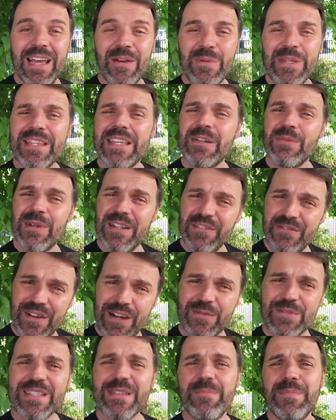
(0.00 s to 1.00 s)
We think, well, if
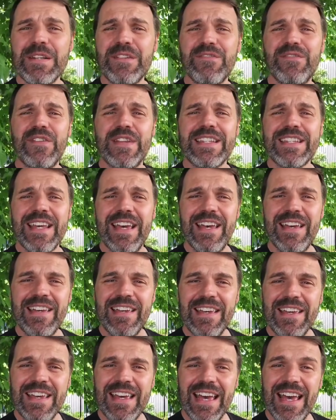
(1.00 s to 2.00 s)
I was a bit fitter,
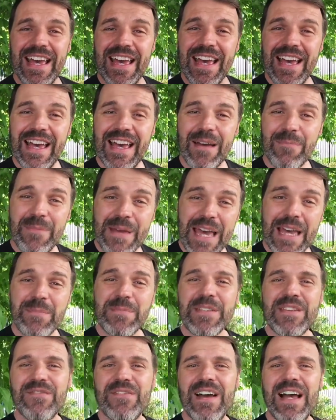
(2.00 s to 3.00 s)

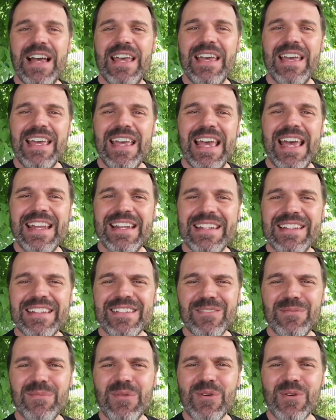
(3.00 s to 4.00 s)
perhaps if I had a
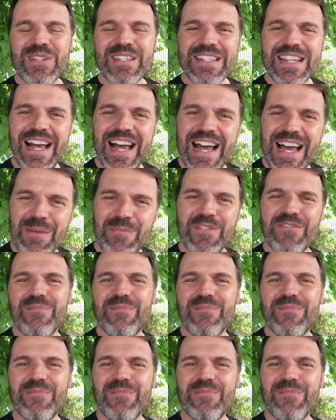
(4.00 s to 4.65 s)
little more time,